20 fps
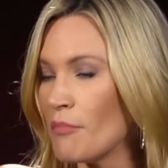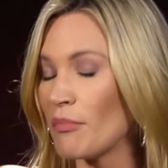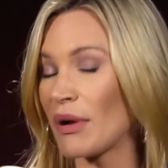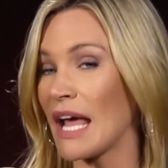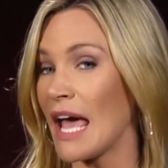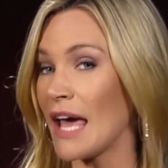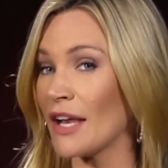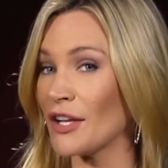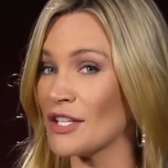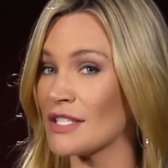But I
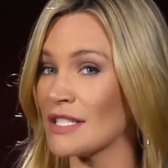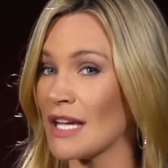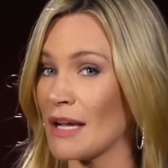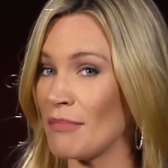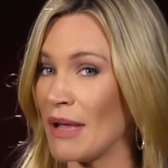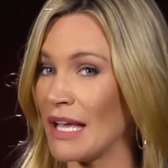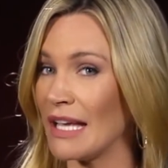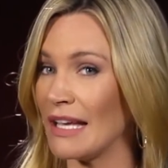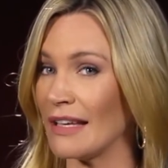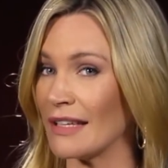had a good time
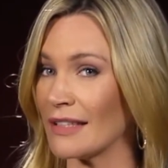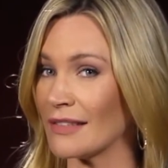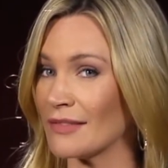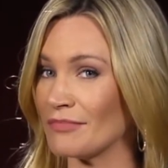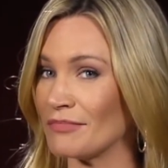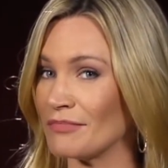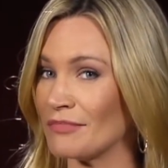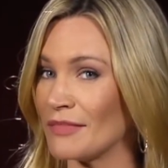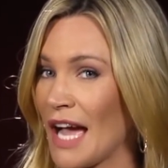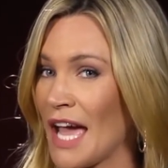making it.
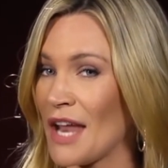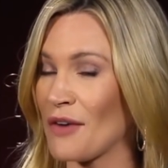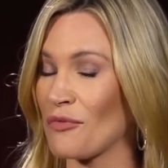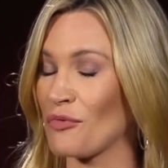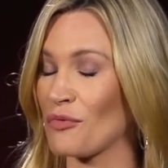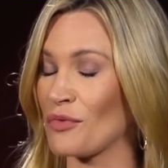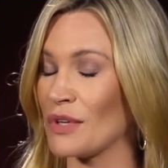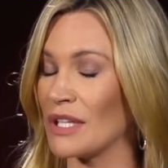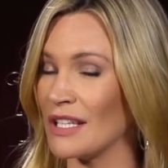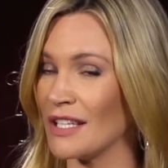I had a
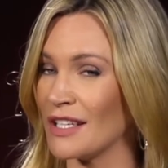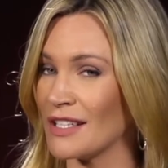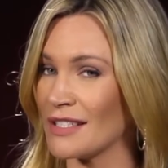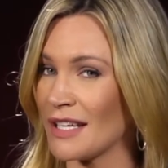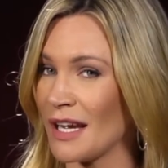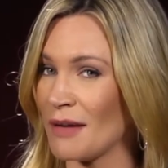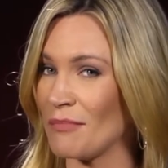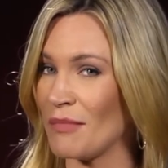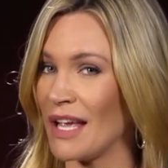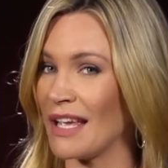really good
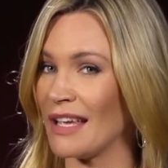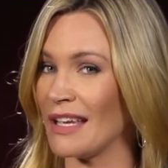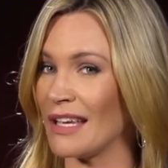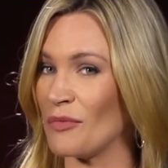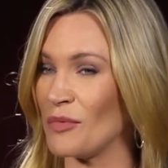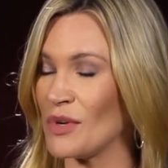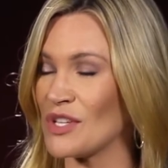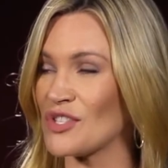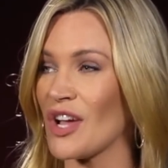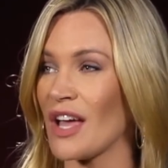time making
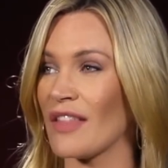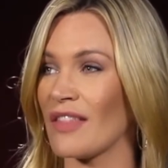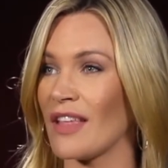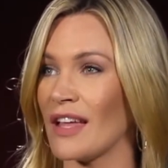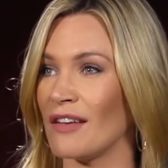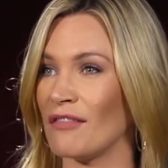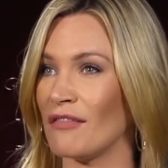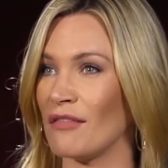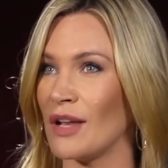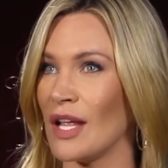it. We shot
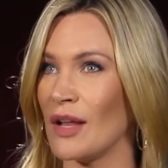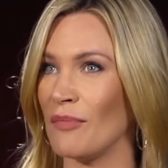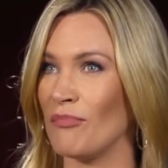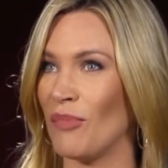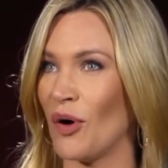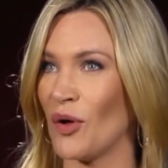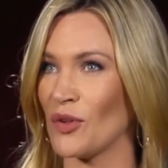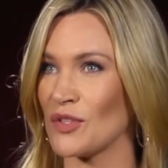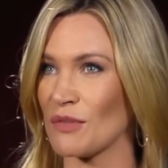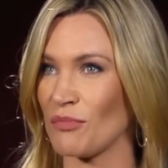that in
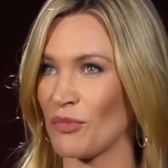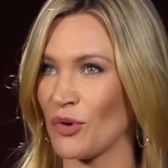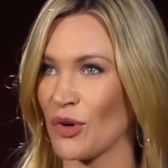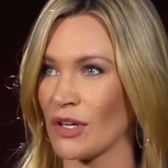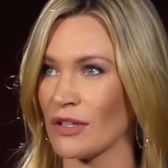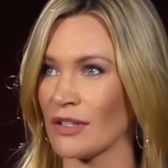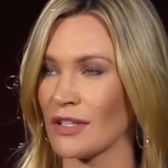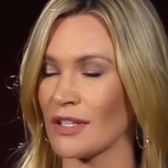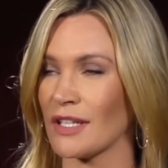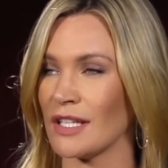
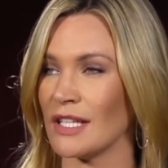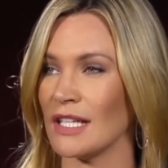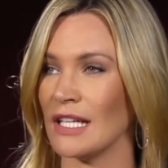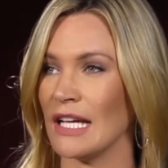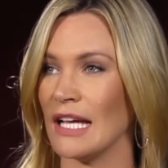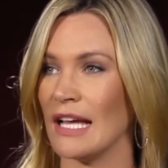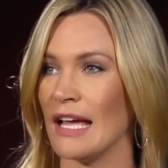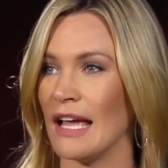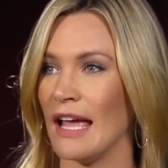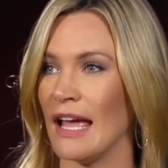Baltimore,
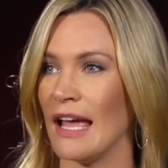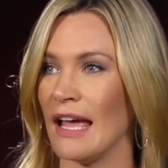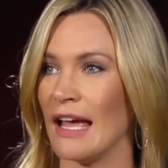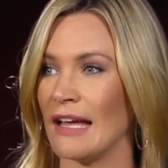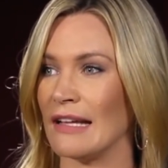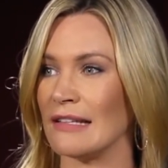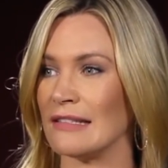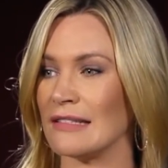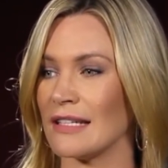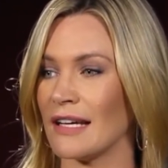
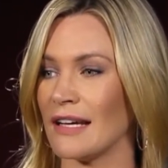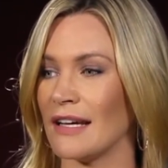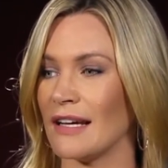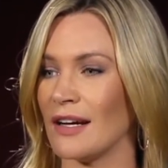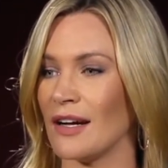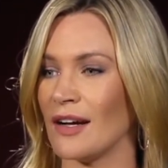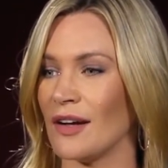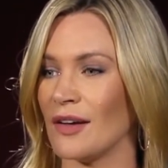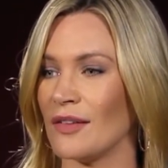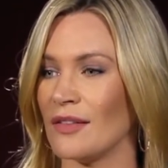and
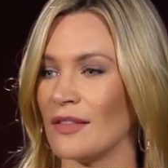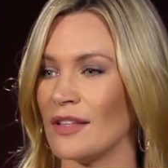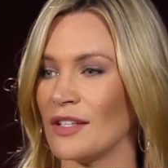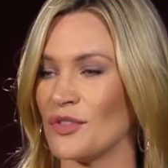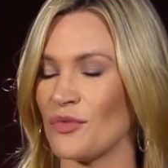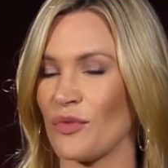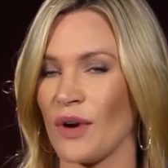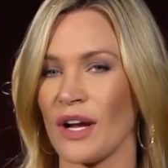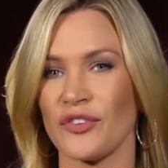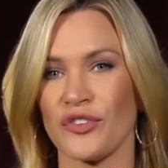the
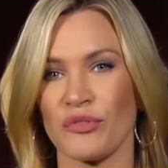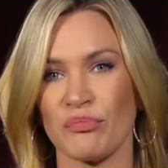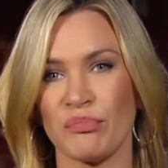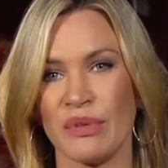director,